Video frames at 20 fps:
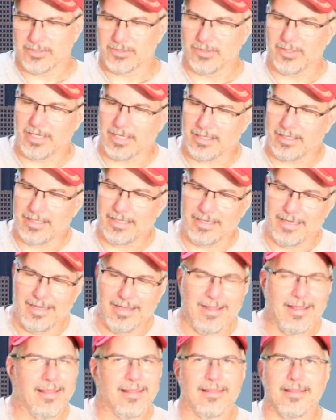So luckily,
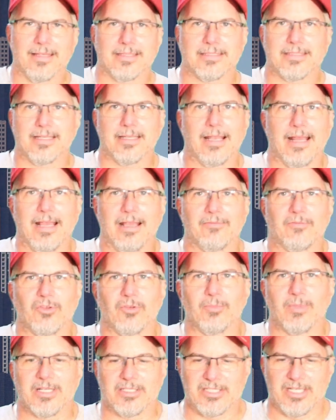this didn't have
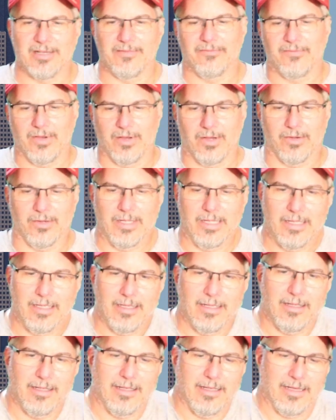too much info.
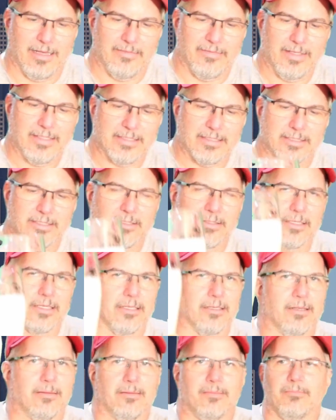And this is
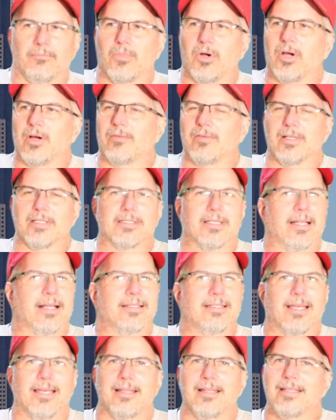looking marvelous. And I
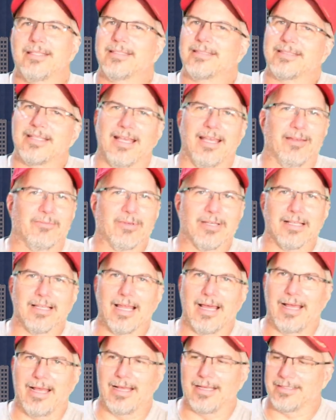tell you, this is a heavy
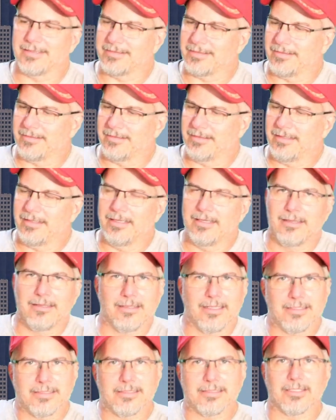glass.
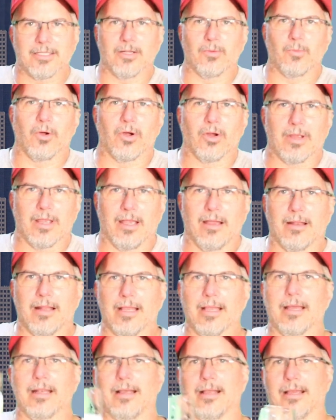This is a workout. I
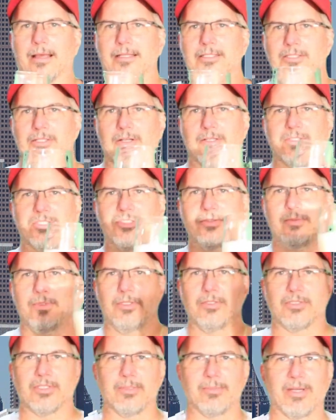got I got to start
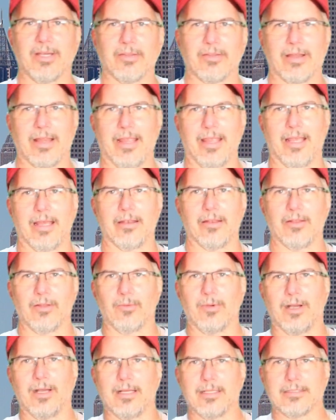using my other hand.
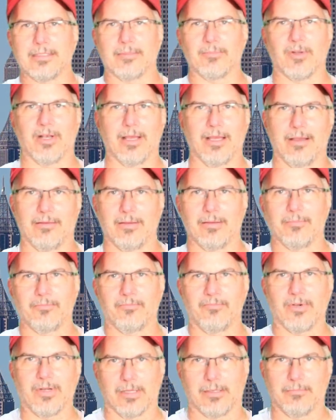Otherwise, I'm going to have a
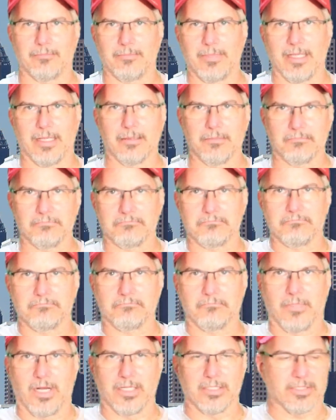freaking big
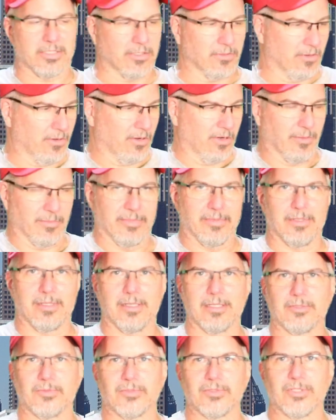monster arm, and
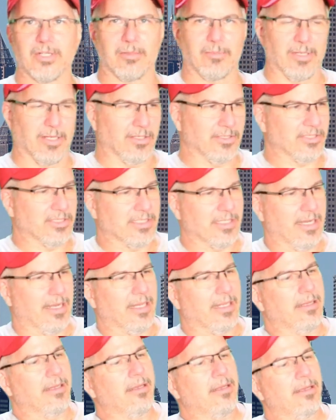this one's going to be all
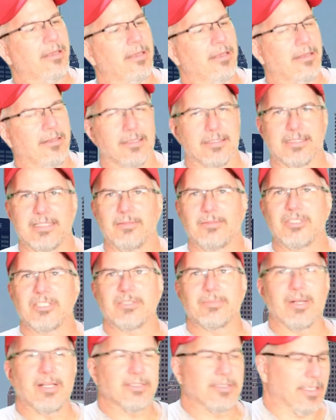skinny. Let's see what she
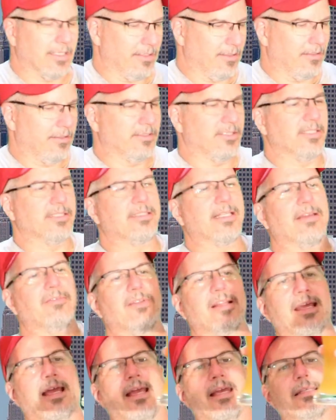smells like. She's
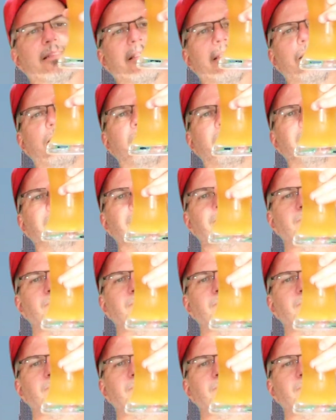definitely hazy.